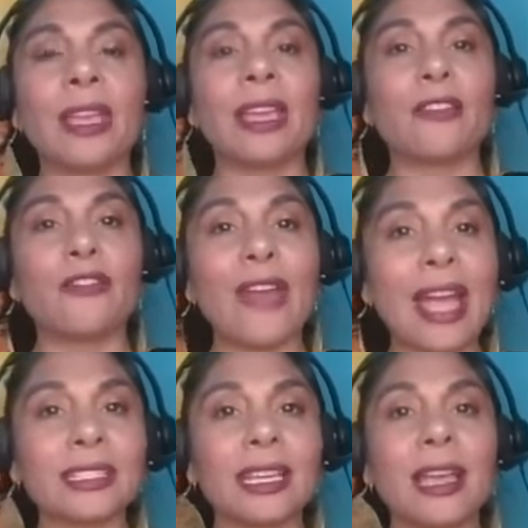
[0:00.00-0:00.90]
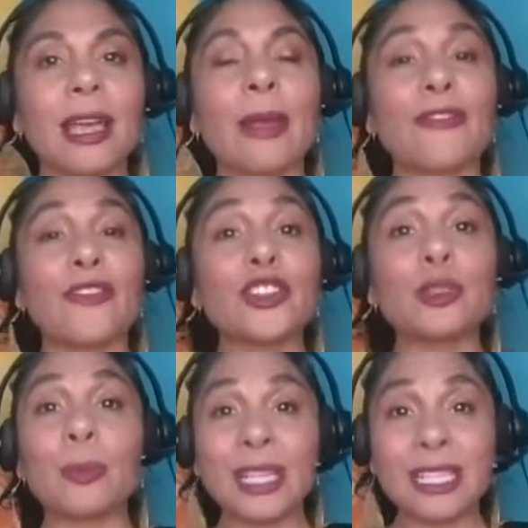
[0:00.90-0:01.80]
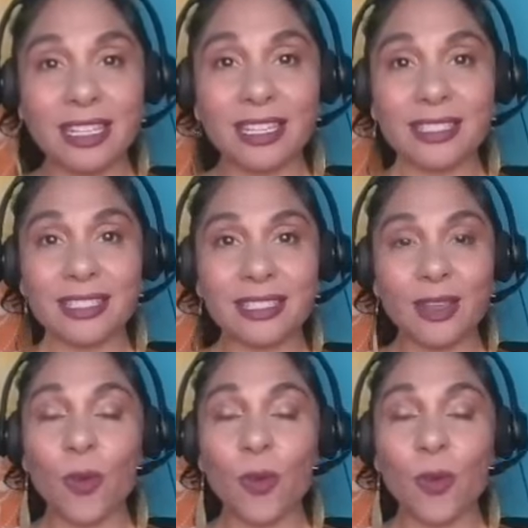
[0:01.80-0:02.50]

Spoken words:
In fact, my first business,